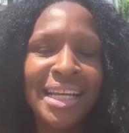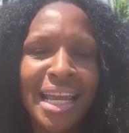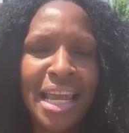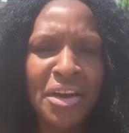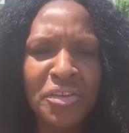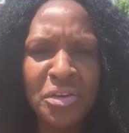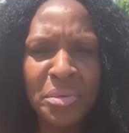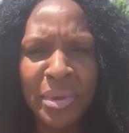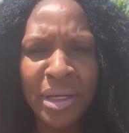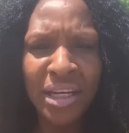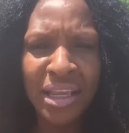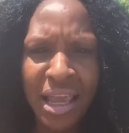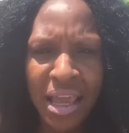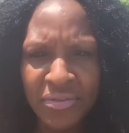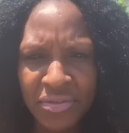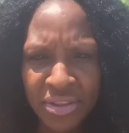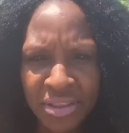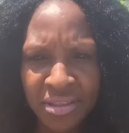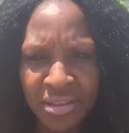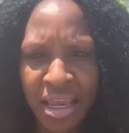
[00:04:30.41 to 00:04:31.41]
Everybody
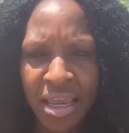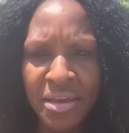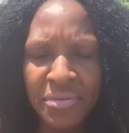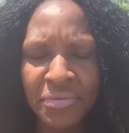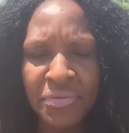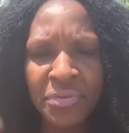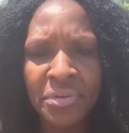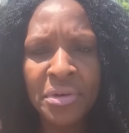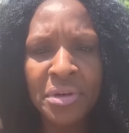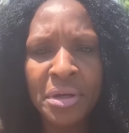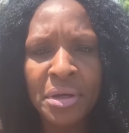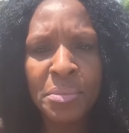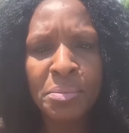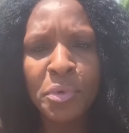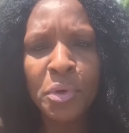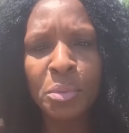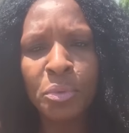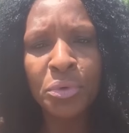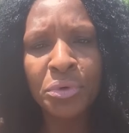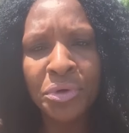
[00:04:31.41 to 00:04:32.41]
have a safe
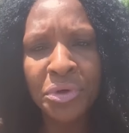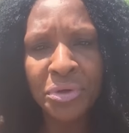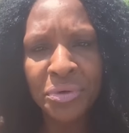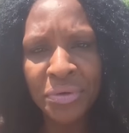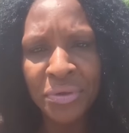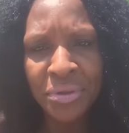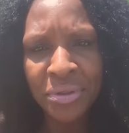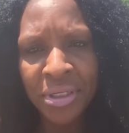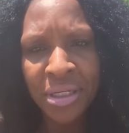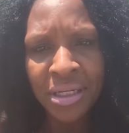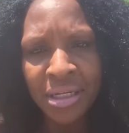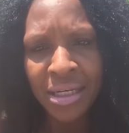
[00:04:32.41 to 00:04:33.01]
Memorial